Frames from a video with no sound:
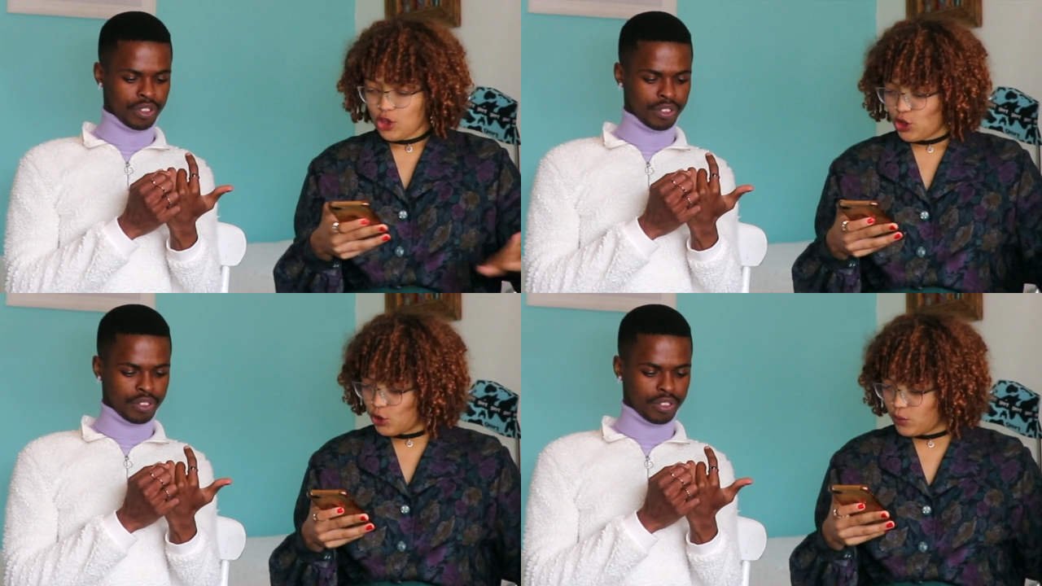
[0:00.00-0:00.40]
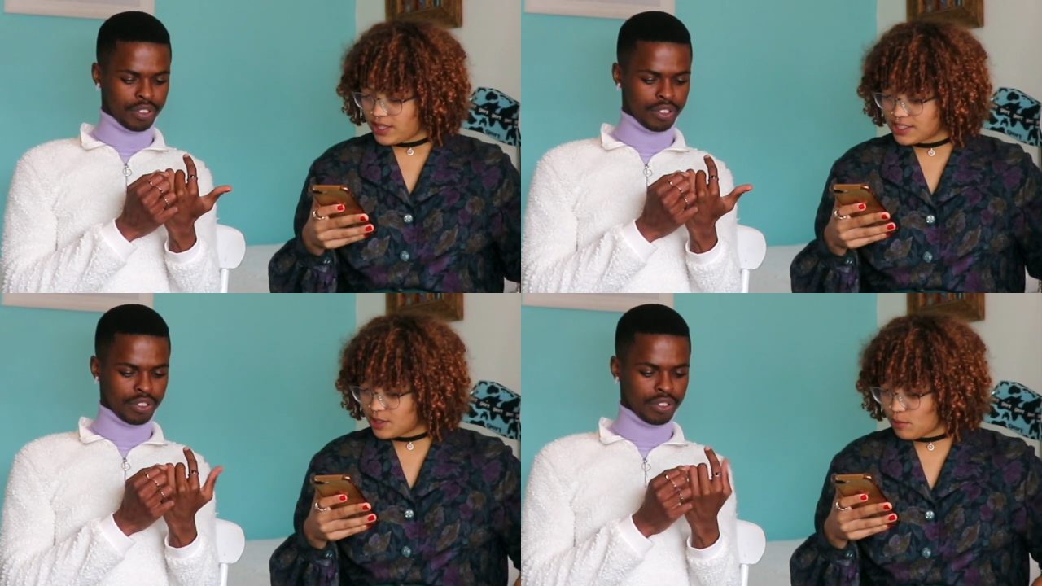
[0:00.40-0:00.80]
Speaker 1: Who
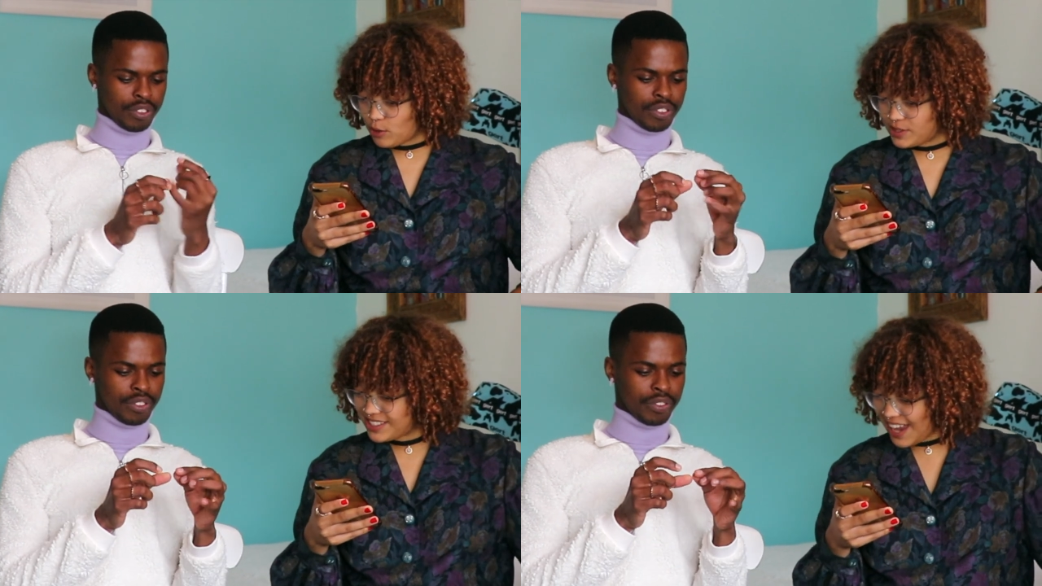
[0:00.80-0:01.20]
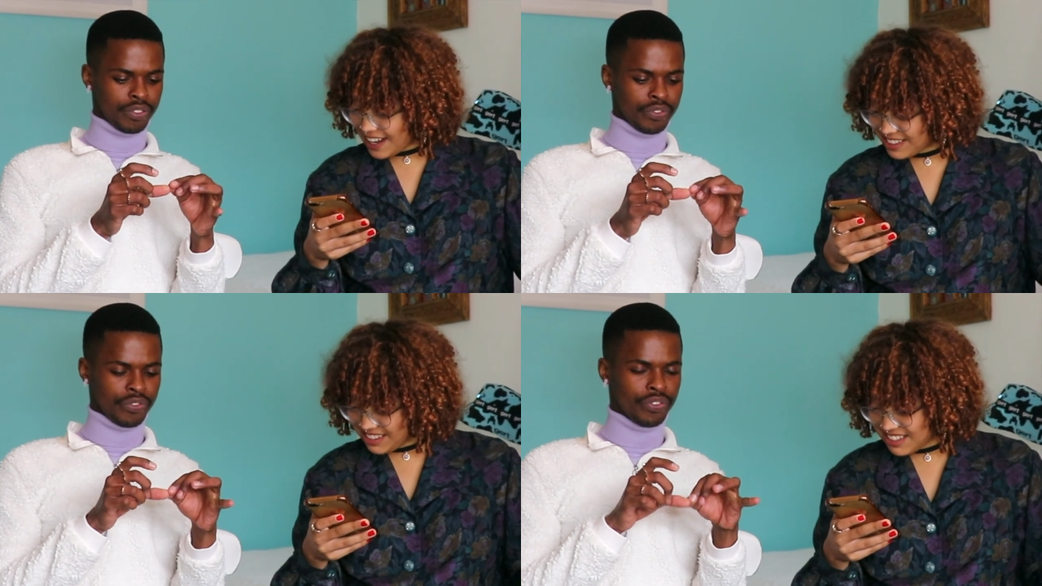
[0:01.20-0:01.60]
is the most
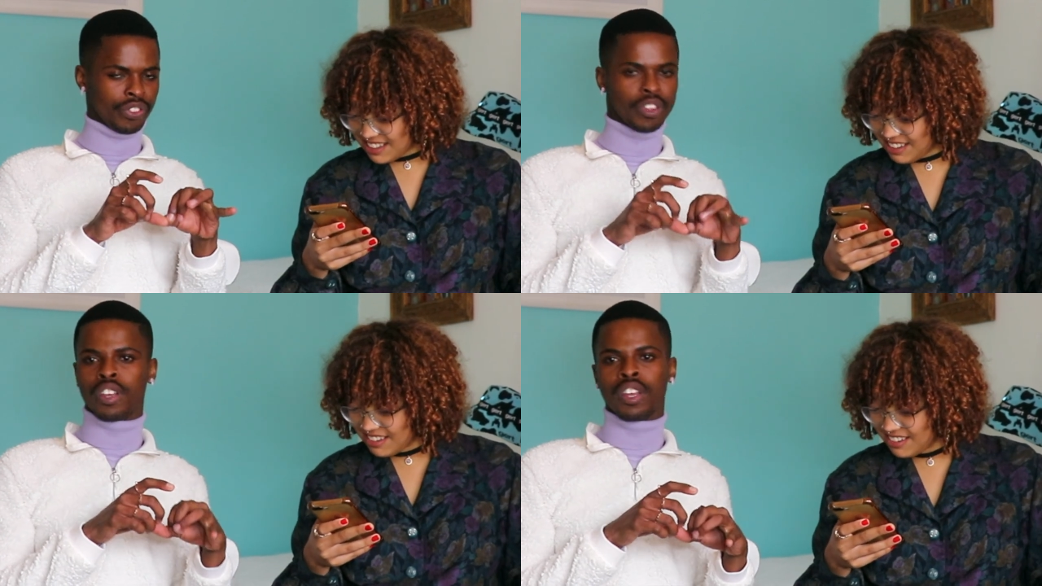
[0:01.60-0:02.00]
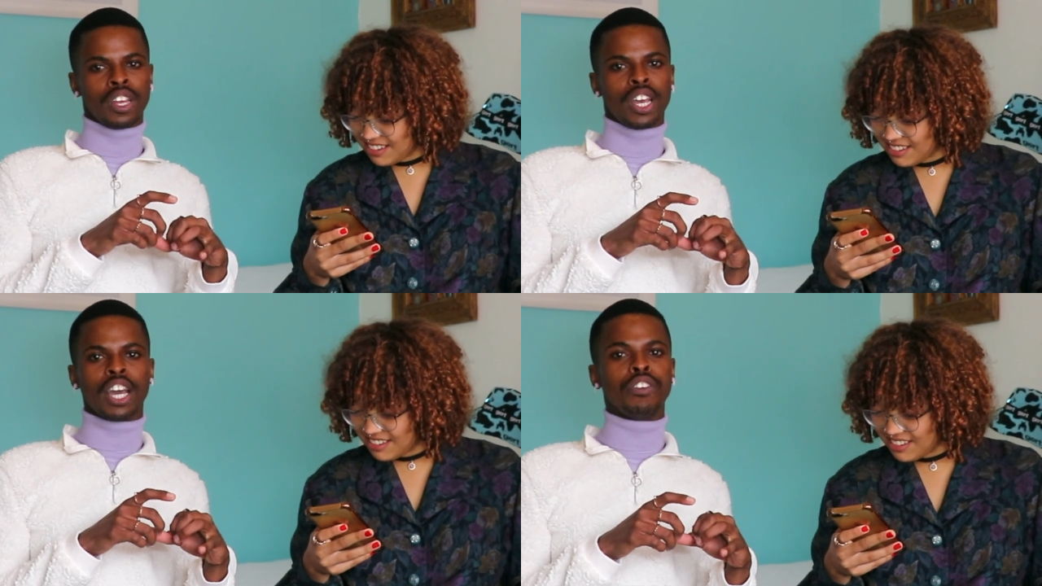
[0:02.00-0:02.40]
talented?
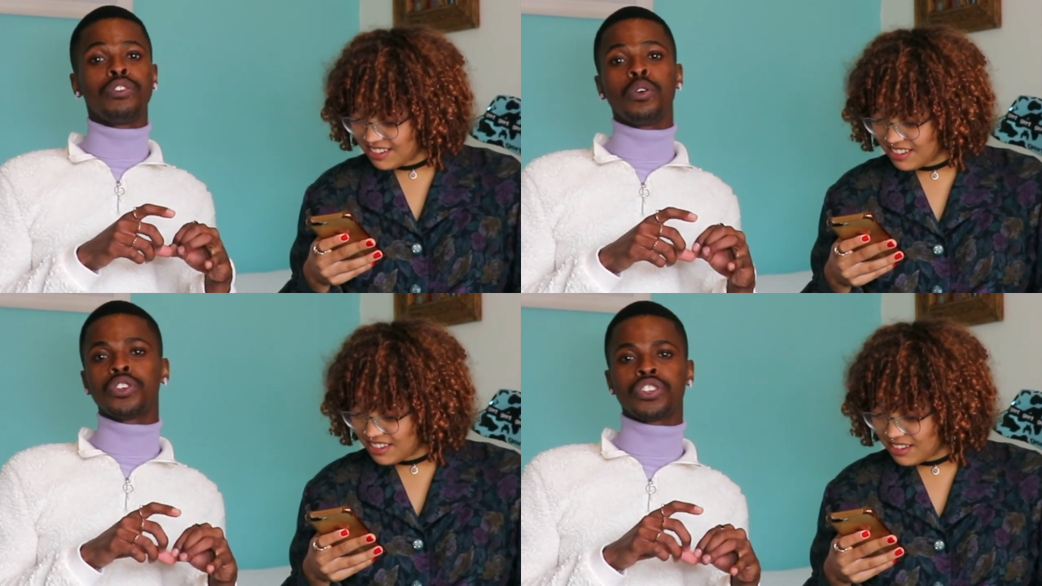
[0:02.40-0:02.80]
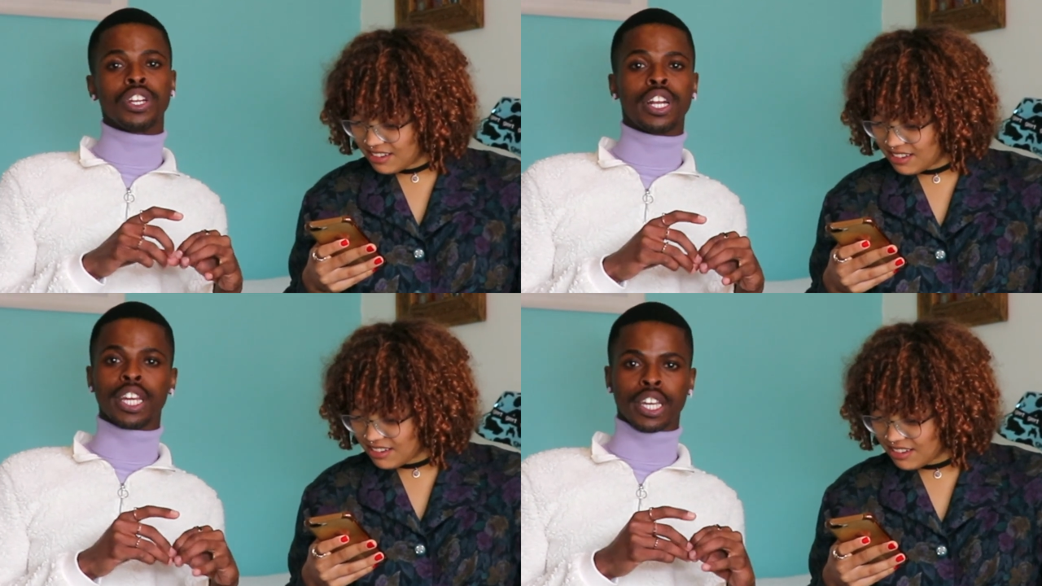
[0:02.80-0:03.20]

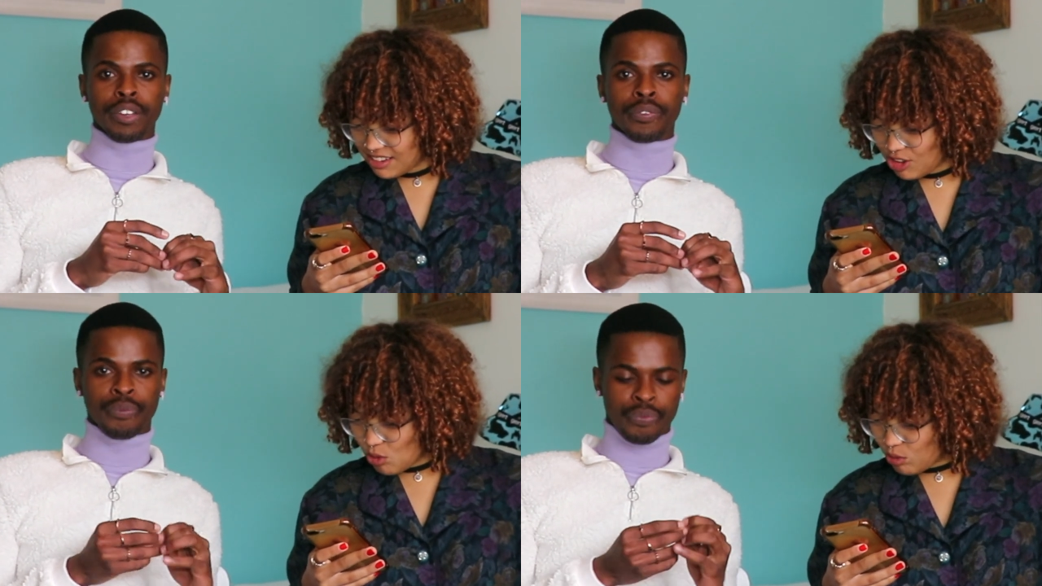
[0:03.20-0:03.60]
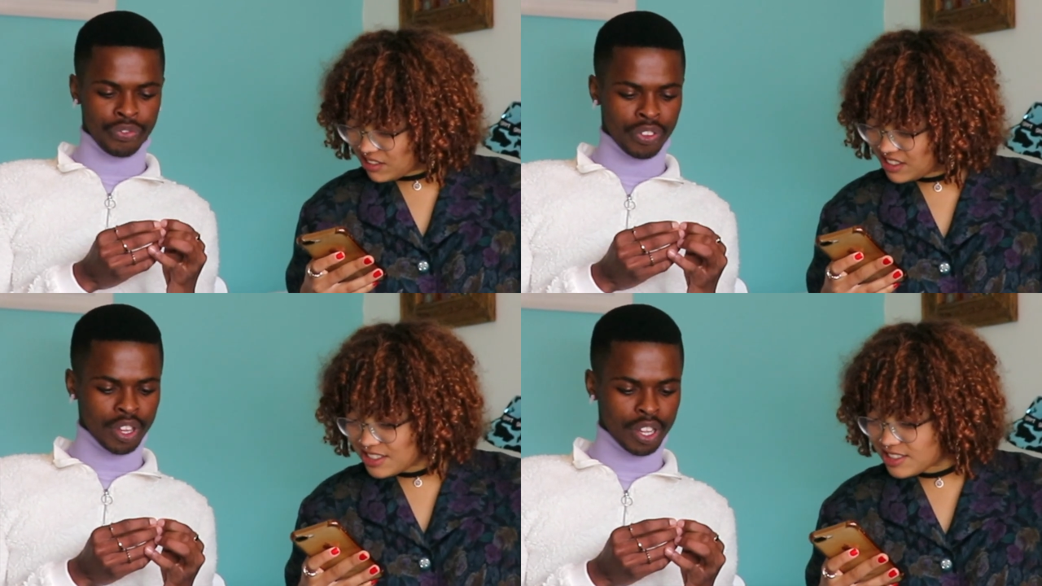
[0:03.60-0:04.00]
Speaker 2: Unfortunately.
Speaker 1: Yo,
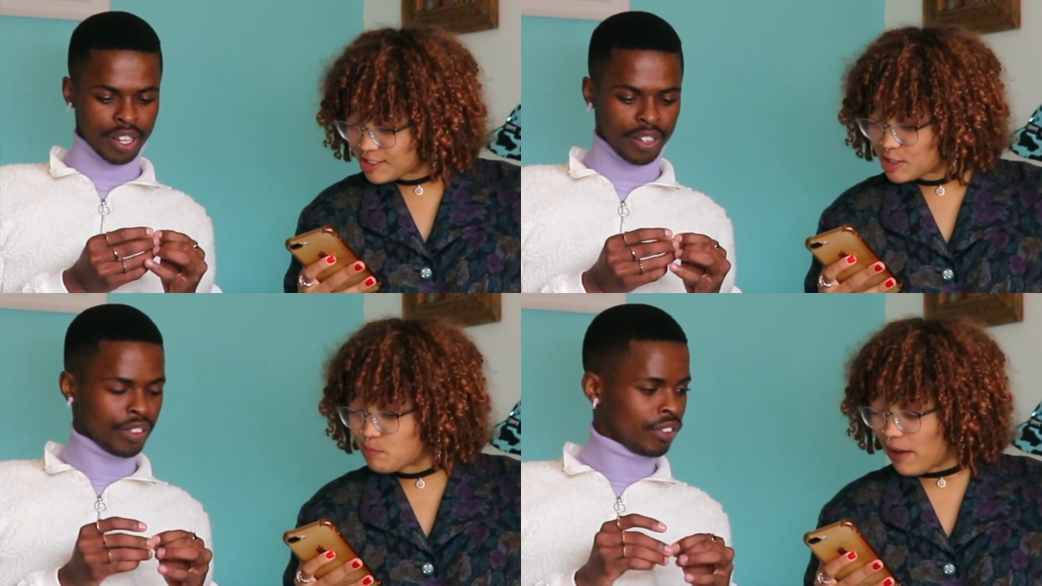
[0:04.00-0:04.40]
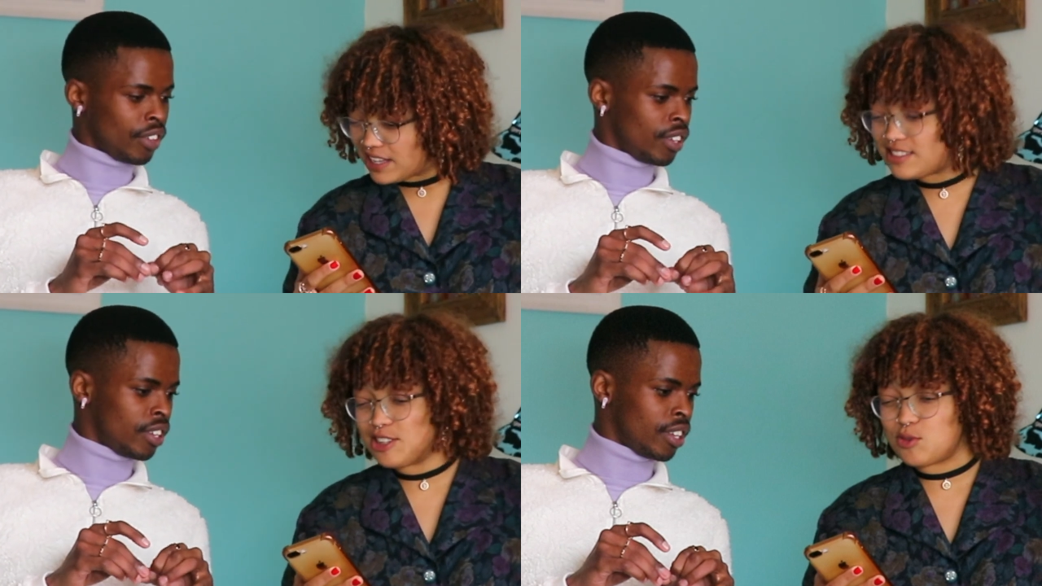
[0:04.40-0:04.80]
this is a
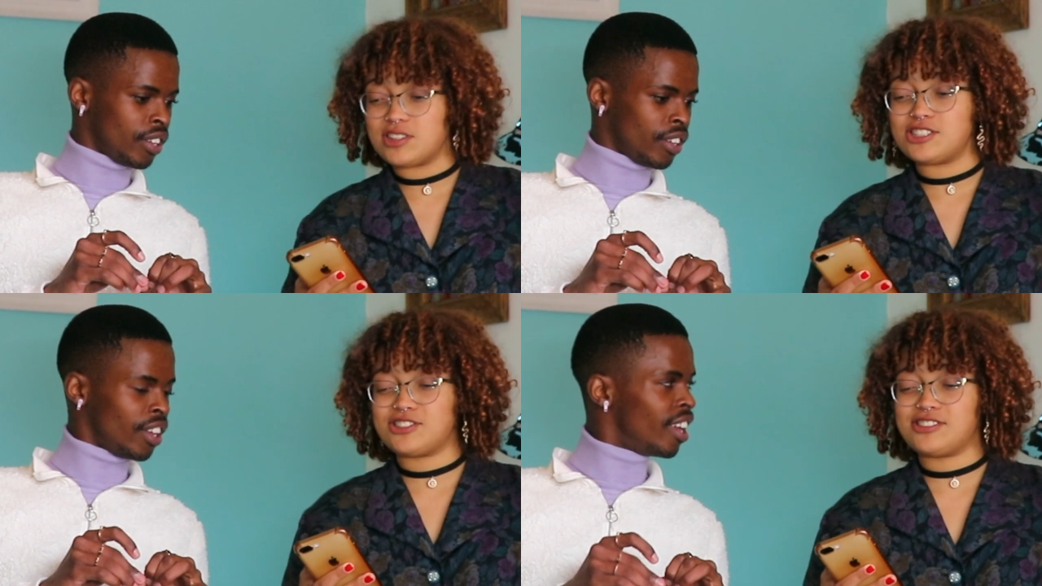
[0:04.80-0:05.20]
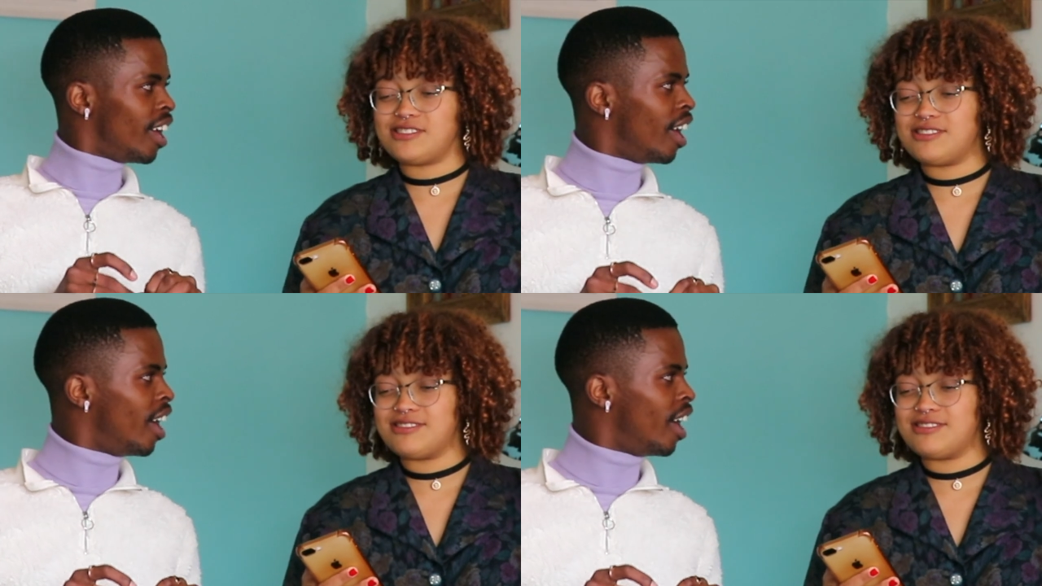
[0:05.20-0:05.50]
spicy question.